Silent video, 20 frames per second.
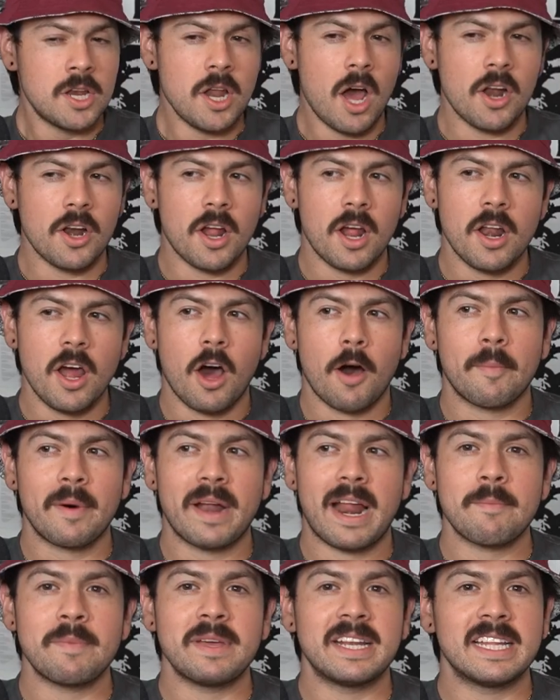No.
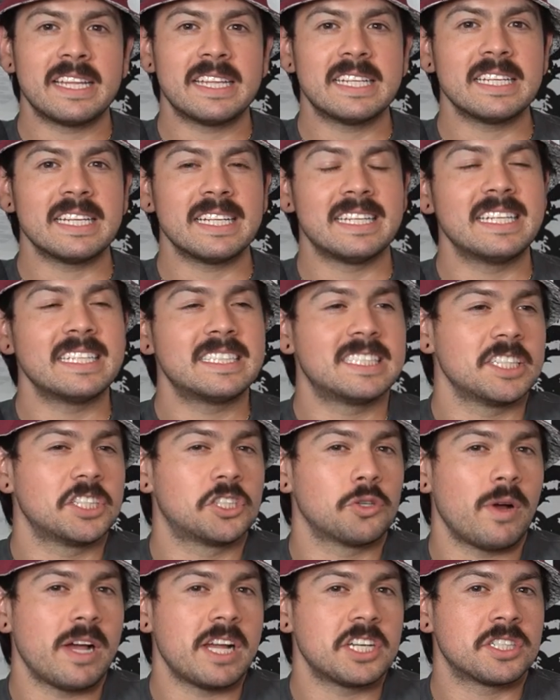But I mean, in this
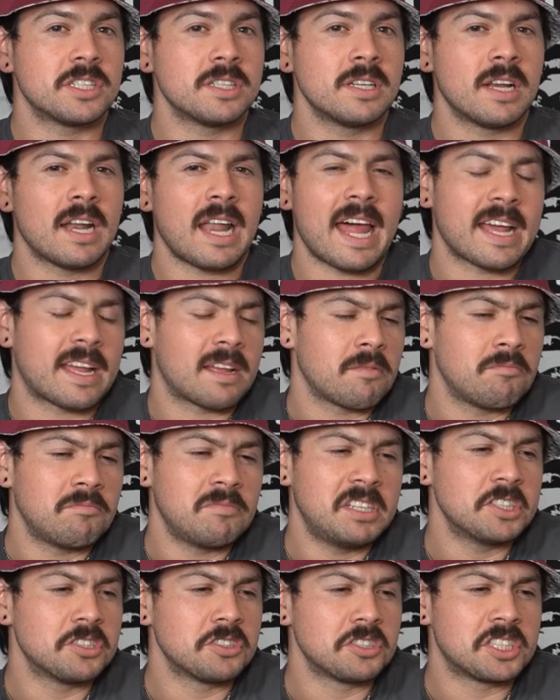situation, like
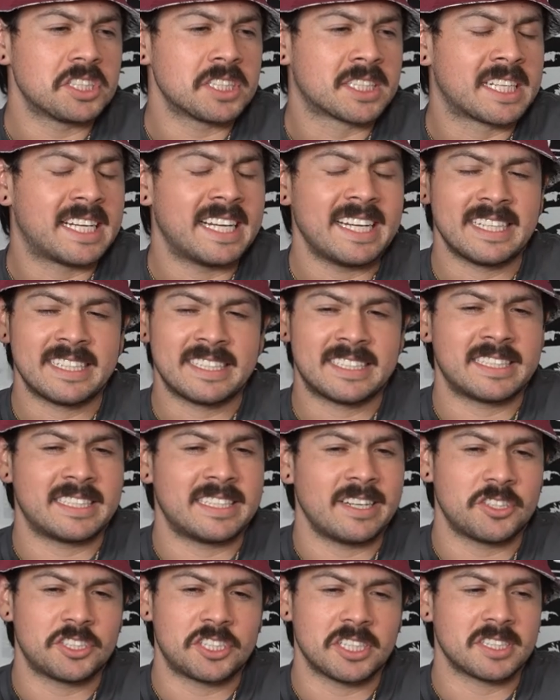these are just kids.
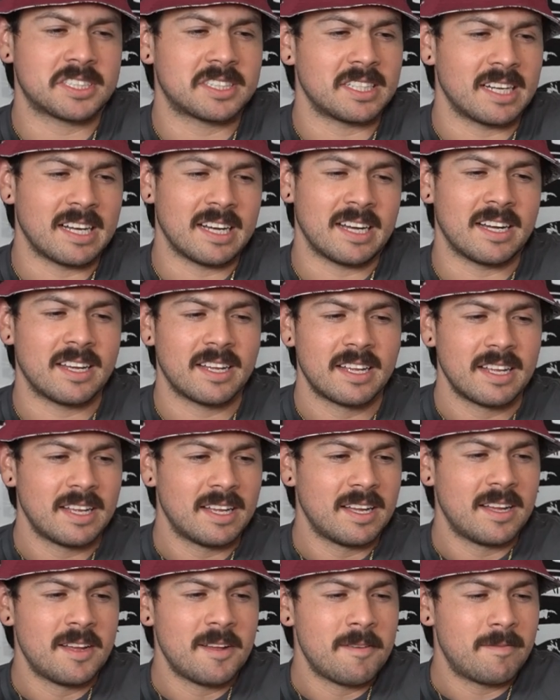They're just
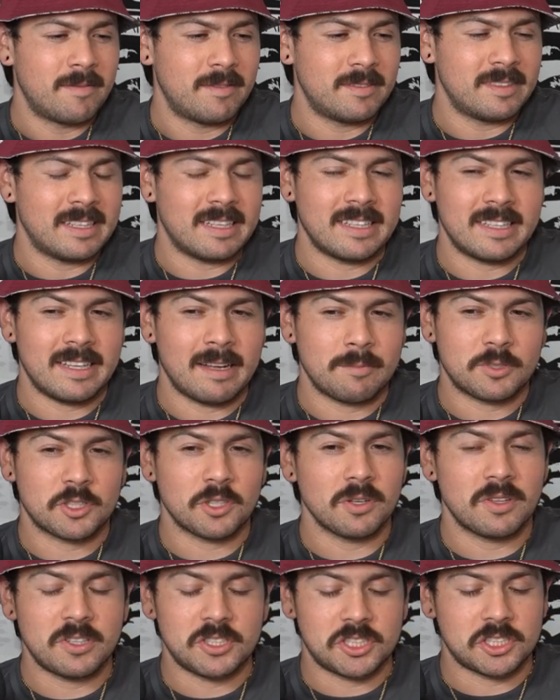I'm
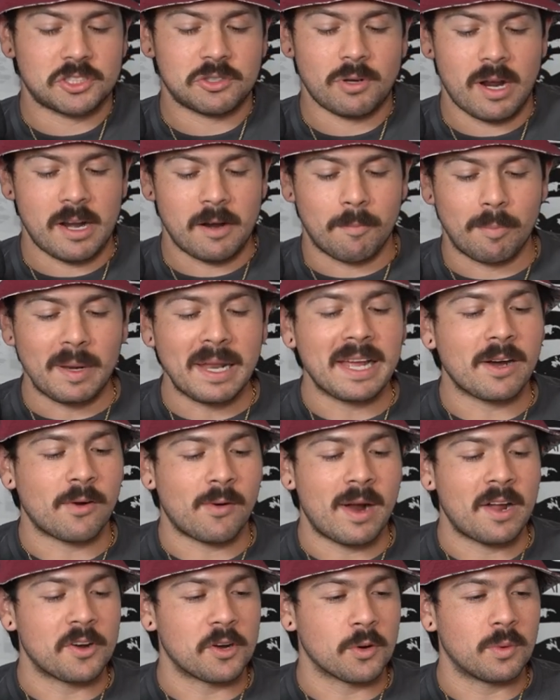sure they're just trying to play
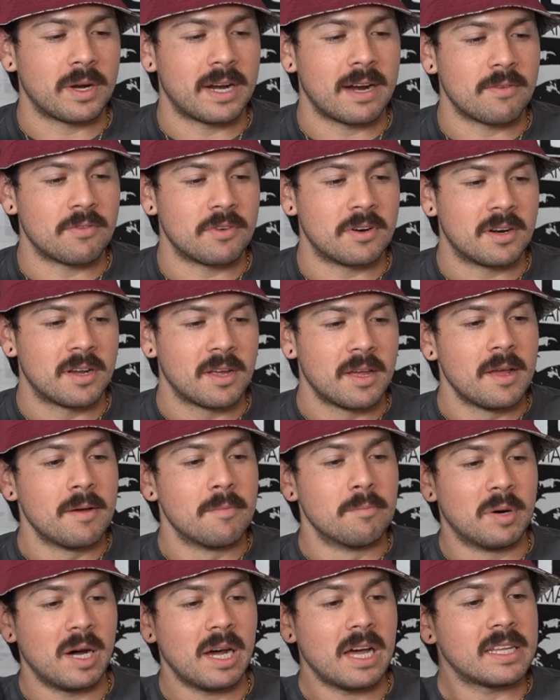around or whatever.
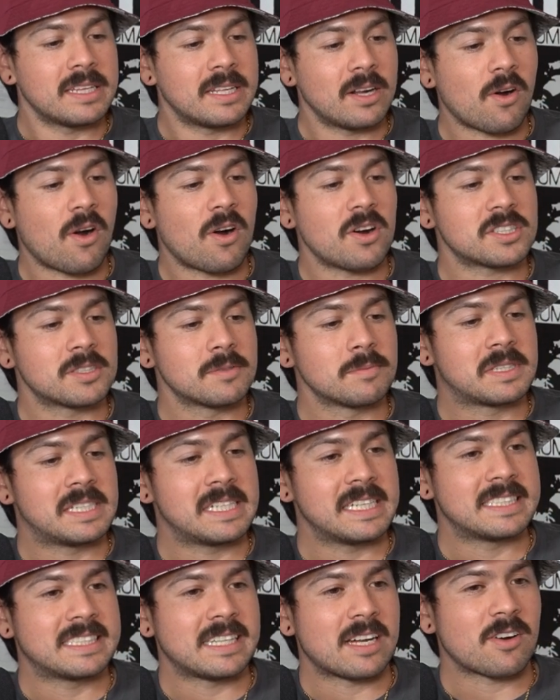But there are some
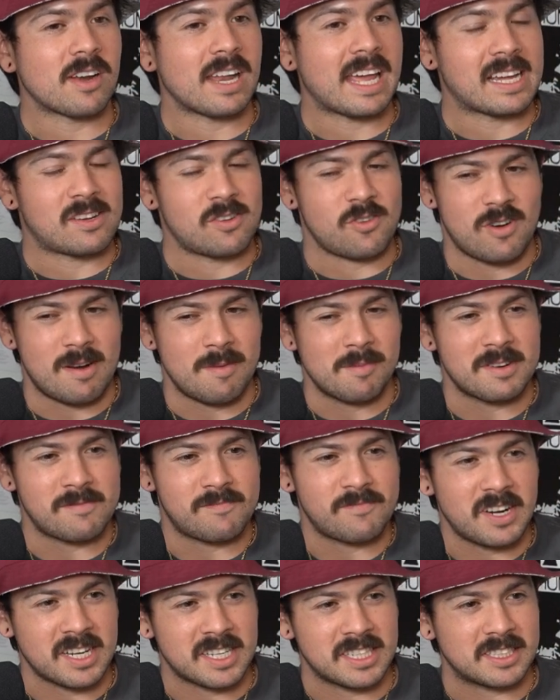kids that are like, oh, I'm gonna
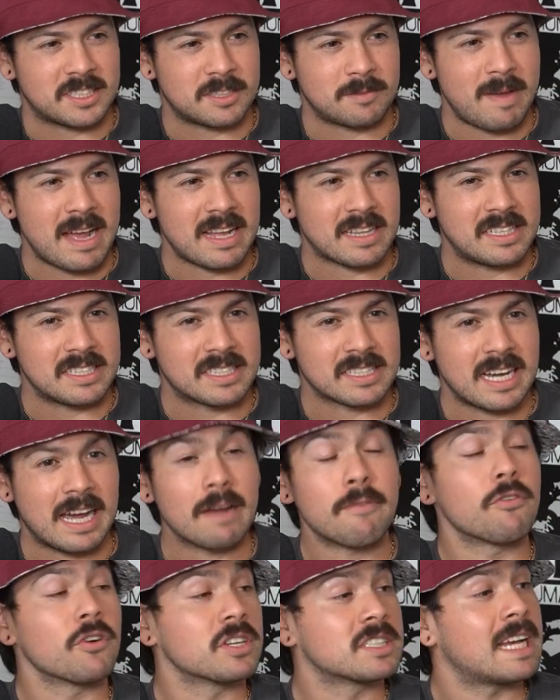fucking smack this guy.
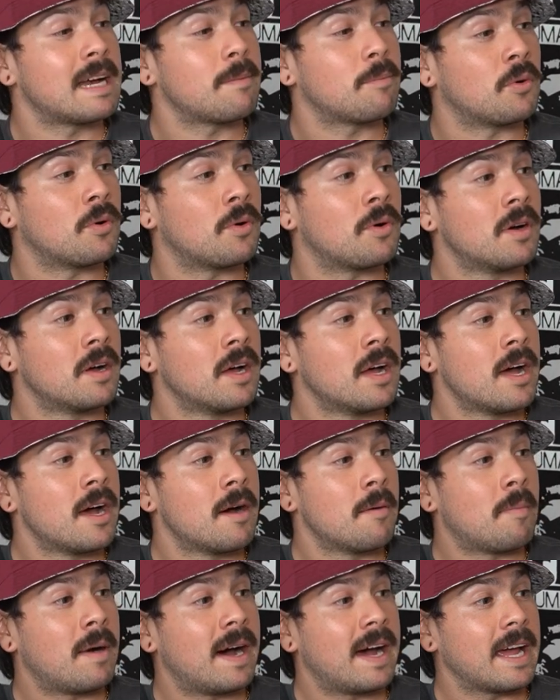For example,
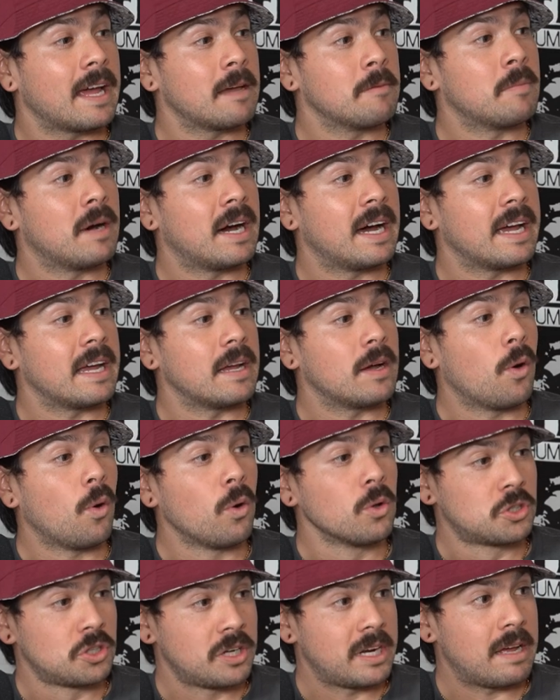my
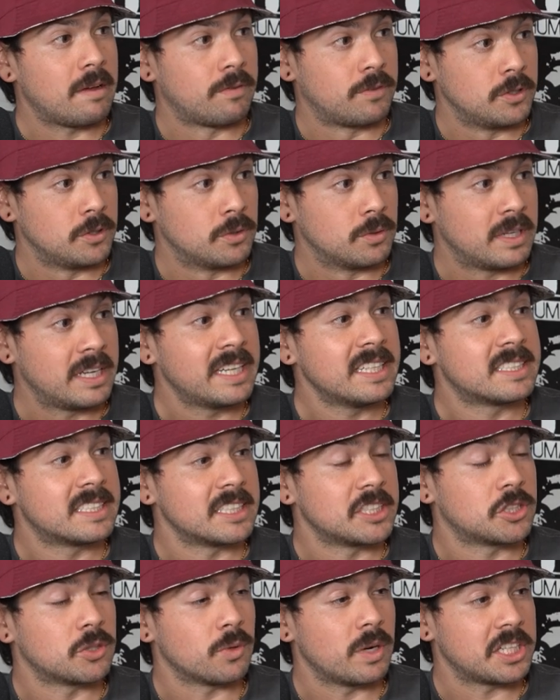older nephew, his
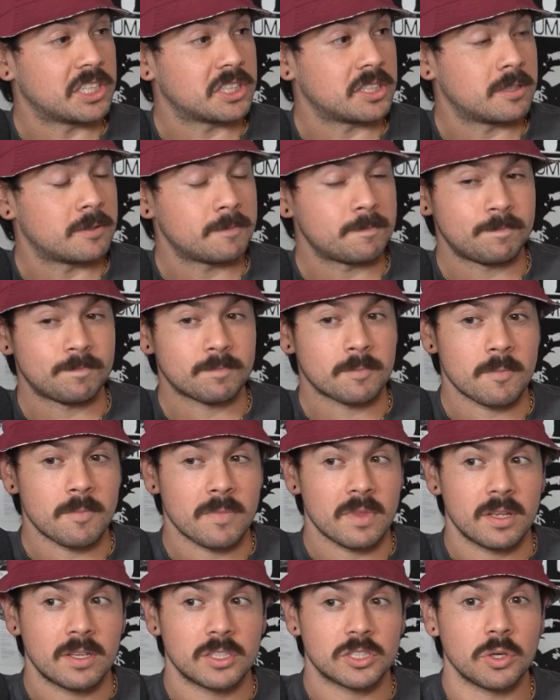situation.
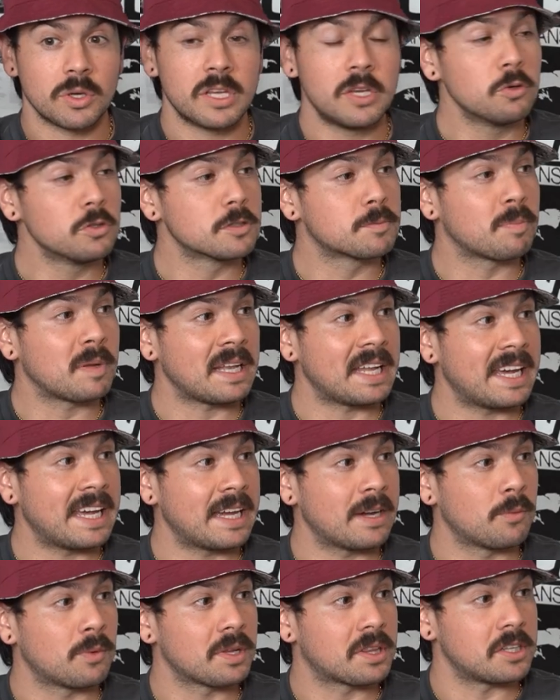So he was
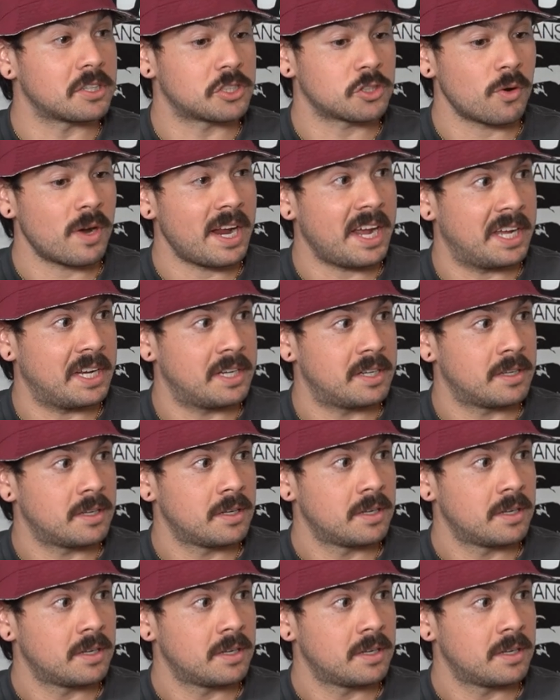playing with a train.